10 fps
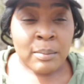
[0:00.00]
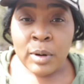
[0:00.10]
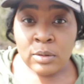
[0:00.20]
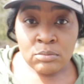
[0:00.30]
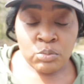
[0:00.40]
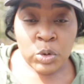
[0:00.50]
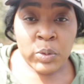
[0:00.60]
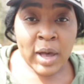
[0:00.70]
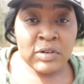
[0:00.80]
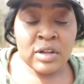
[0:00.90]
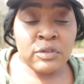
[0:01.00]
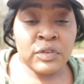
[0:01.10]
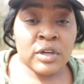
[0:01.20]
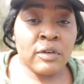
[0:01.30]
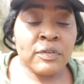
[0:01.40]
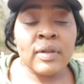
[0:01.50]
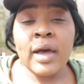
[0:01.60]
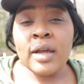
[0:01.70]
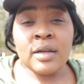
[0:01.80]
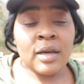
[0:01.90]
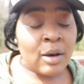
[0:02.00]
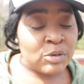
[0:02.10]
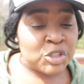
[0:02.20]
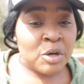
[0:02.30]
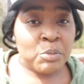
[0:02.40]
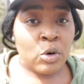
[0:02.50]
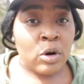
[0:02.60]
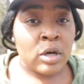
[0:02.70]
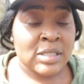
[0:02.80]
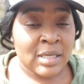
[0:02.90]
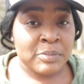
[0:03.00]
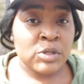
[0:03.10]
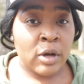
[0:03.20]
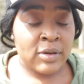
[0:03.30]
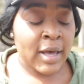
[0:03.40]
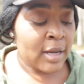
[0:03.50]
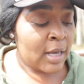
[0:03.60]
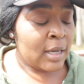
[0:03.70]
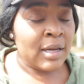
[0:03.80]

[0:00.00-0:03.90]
But we will have another video for that. I will share more tips on that.